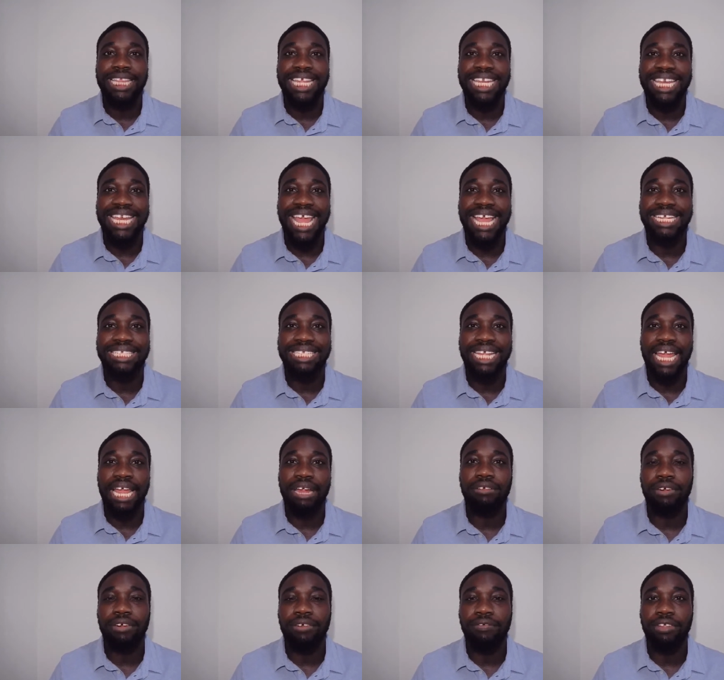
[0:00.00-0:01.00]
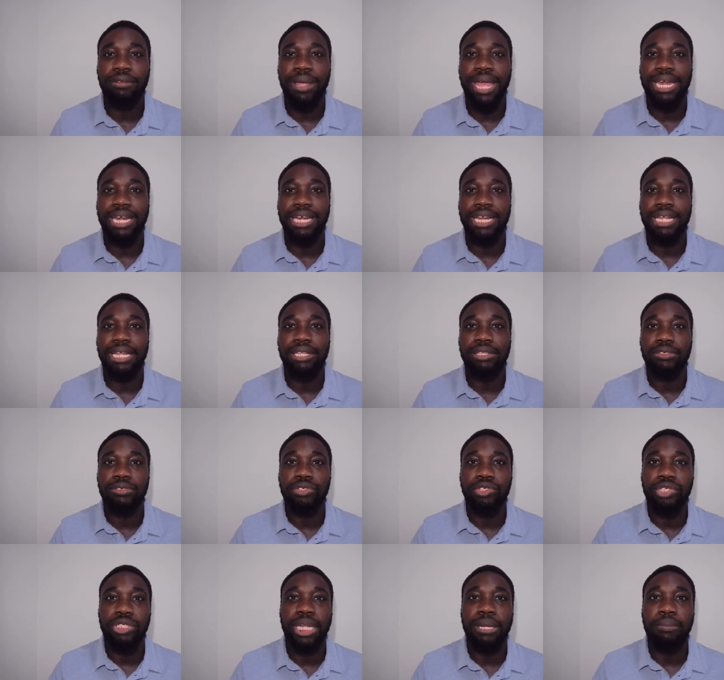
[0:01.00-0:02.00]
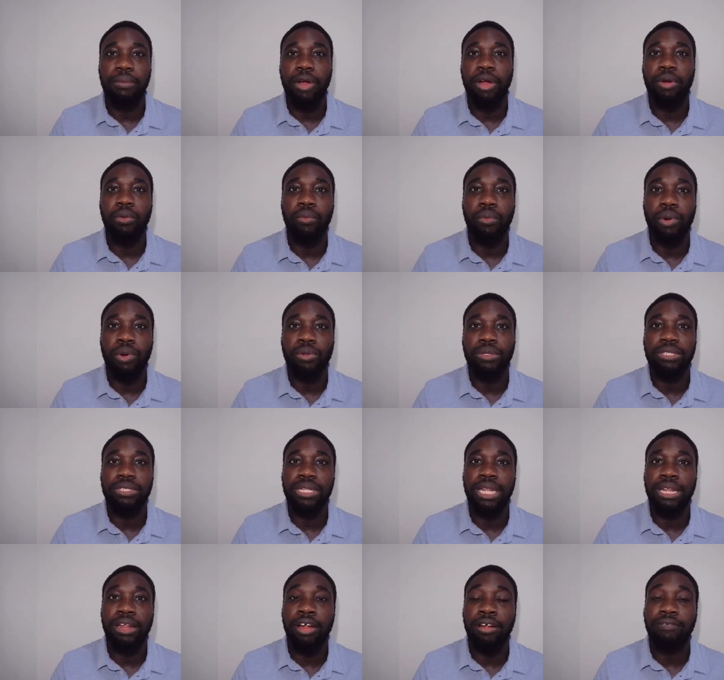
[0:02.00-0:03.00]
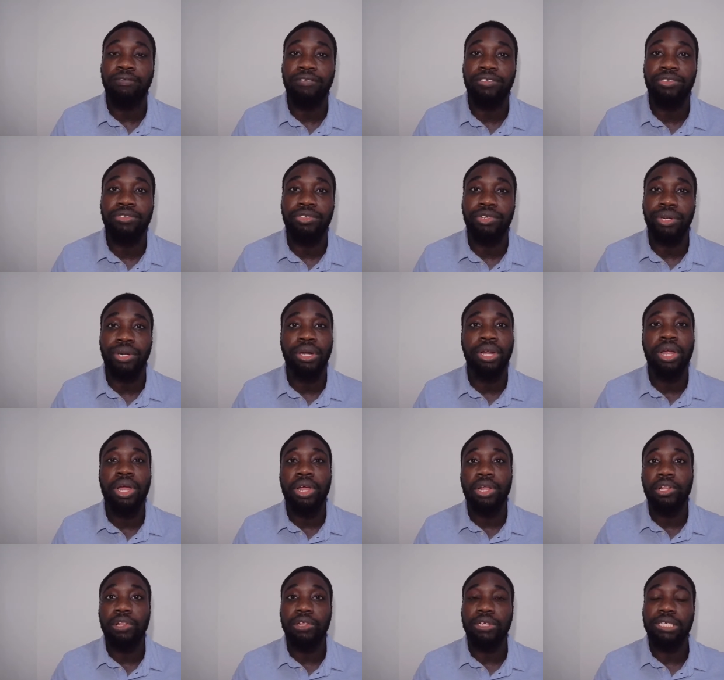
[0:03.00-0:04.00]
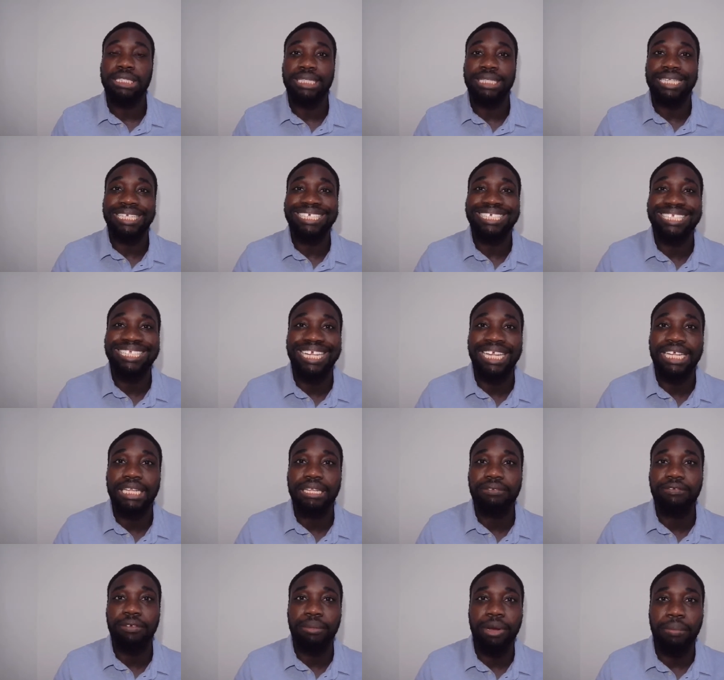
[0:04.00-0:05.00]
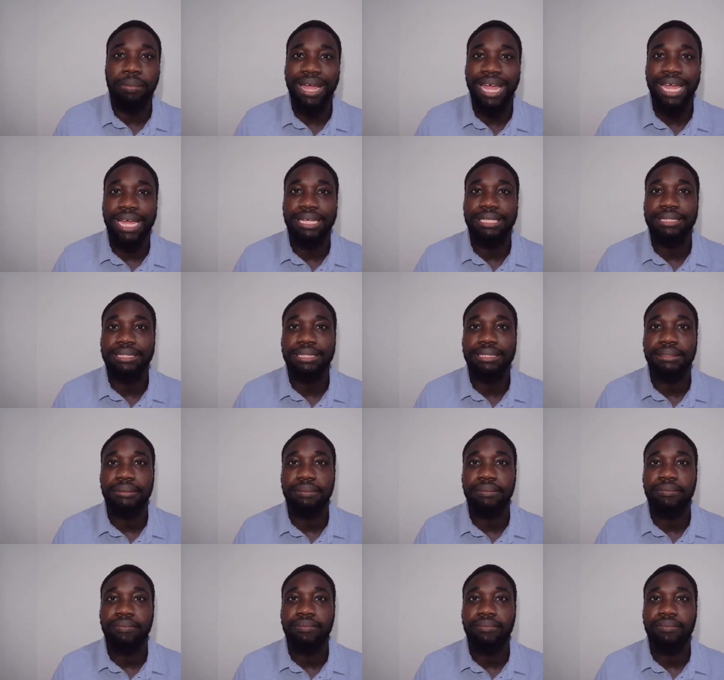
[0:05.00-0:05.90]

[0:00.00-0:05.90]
the next era of humanity, to shape our world so that our future looks distinct from our past.